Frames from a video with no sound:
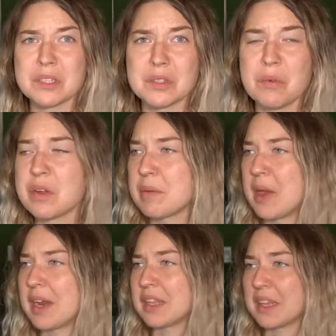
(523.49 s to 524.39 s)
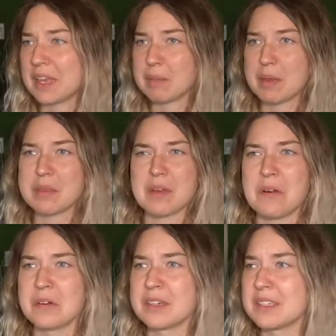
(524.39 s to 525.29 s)
story about it like maybe the
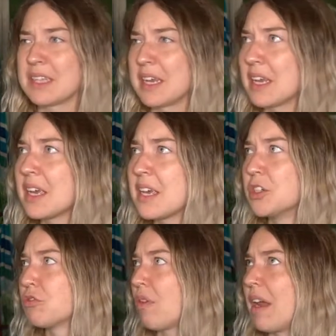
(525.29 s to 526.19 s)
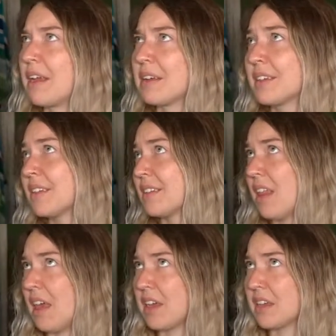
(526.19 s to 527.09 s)
artist like drank
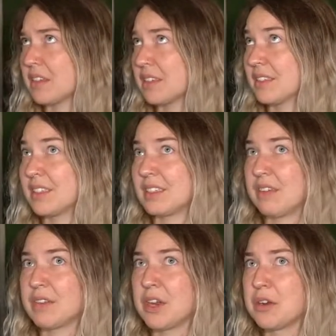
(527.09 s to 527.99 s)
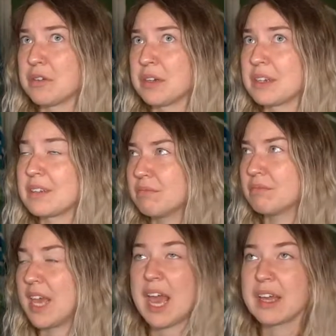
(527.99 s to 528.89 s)
like 700
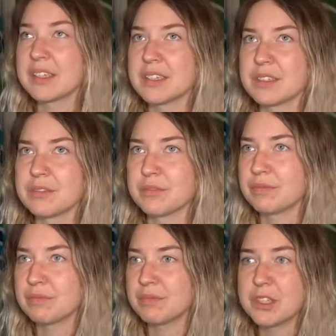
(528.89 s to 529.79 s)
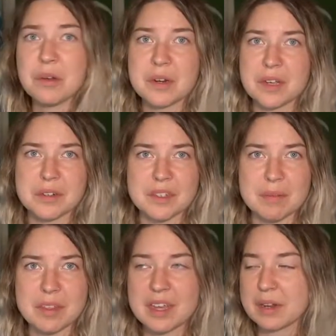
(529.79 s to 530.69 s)
cans of soda or
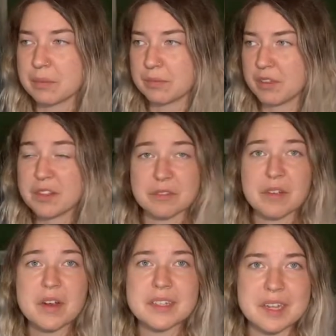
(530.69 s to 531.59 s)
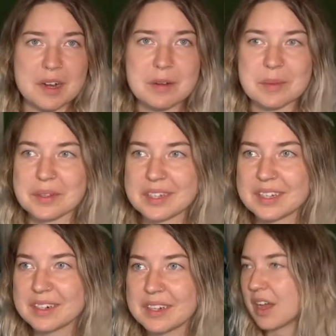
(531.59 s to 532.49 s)
something and felt very terrible and